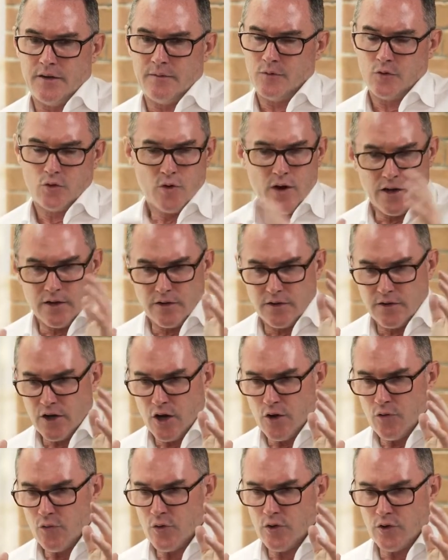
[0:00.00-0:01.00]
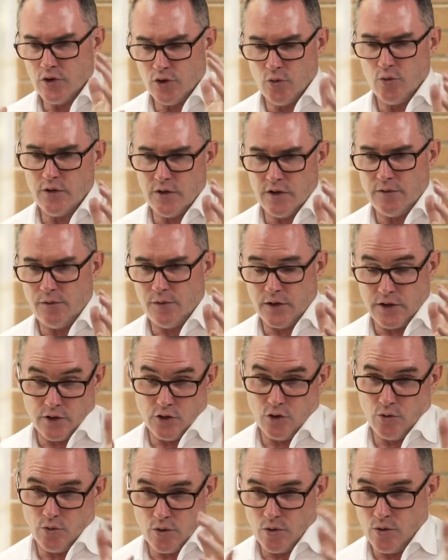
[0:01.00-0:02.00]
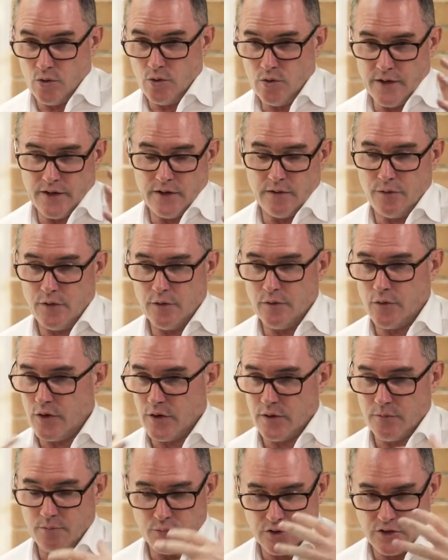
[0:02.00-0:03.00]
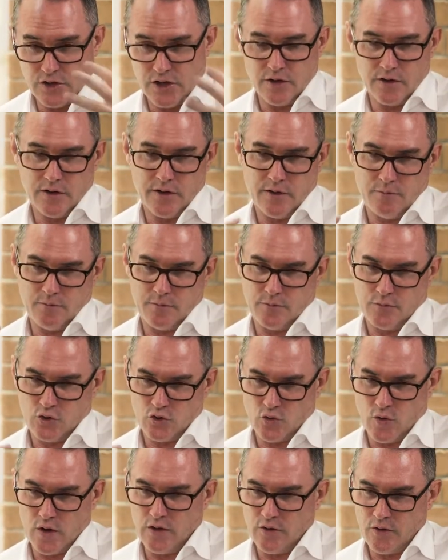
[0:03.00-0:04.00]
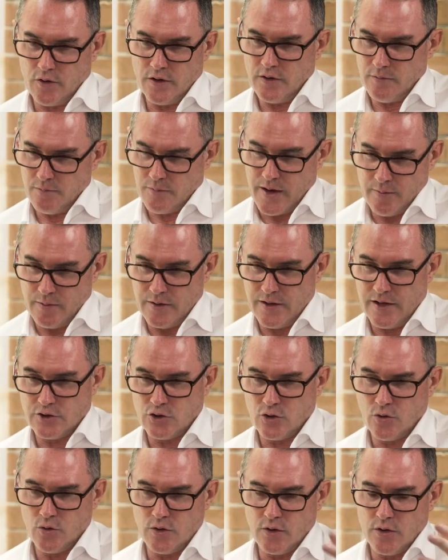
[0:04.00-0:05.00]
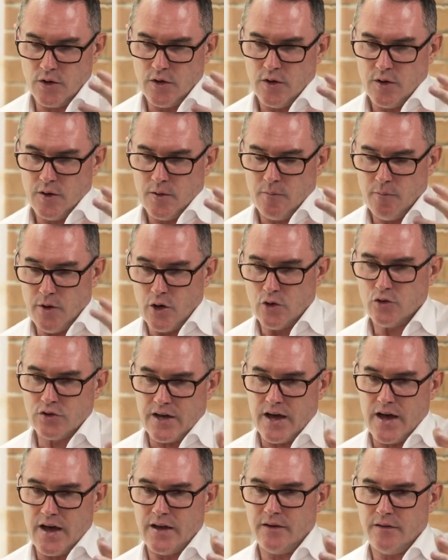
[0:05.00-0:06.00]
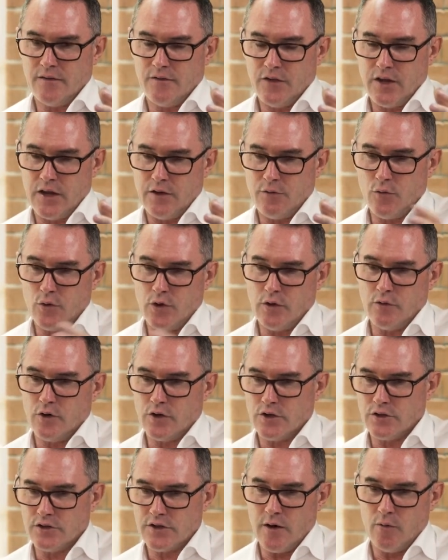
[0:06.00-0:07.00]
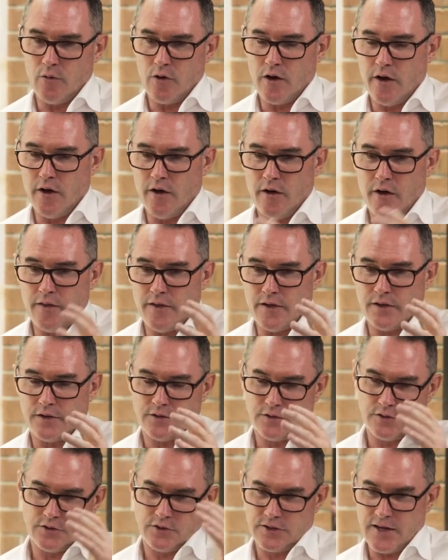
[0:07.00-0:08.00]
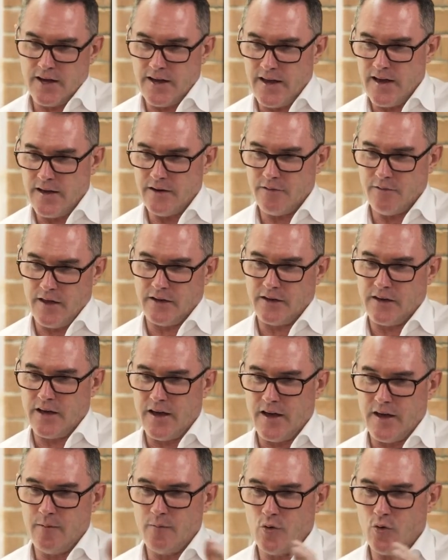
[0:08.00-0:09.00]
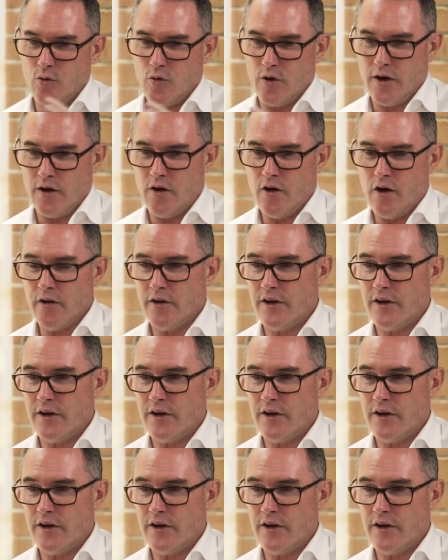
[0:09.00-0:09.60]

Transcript: great, go for it, do it. If you can do it all, and if you've got a particular strength on it, maybe that's good. Most aren't. Therefore, you've got to say, well, I either stay out of that game or I hire an